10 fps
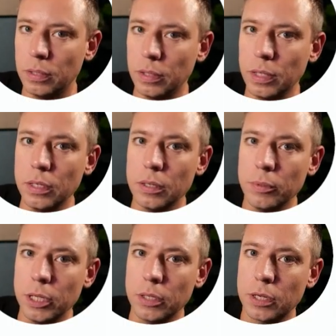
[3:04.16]
In the
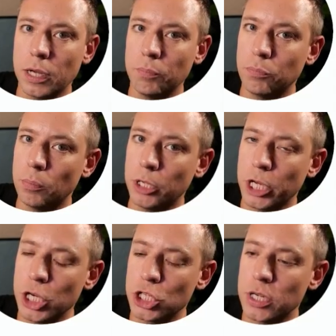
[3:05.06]
meantime,
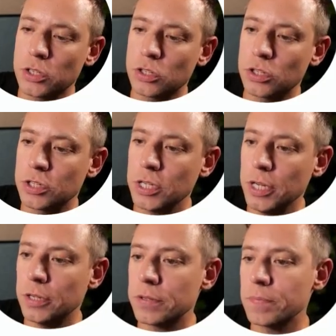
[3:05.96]
publication has
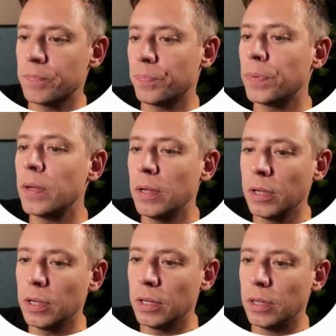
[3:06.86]
succeeded.
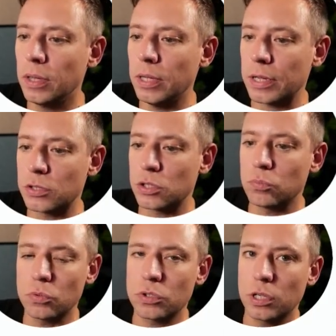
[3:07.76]
Let's
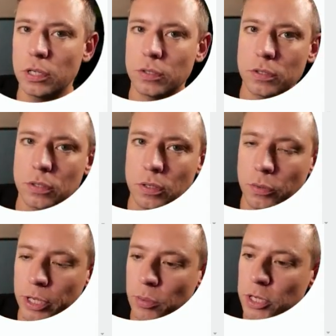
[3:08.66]
send the
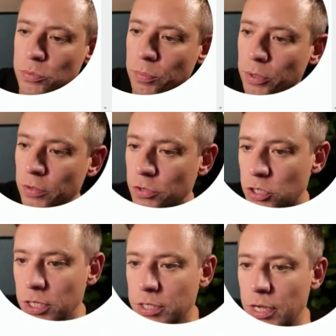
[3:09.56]
request we
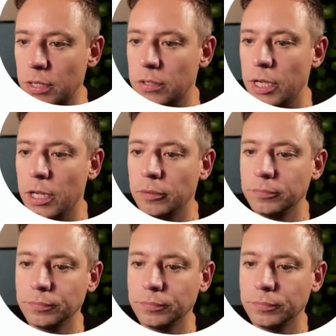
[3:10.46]
previously sent again.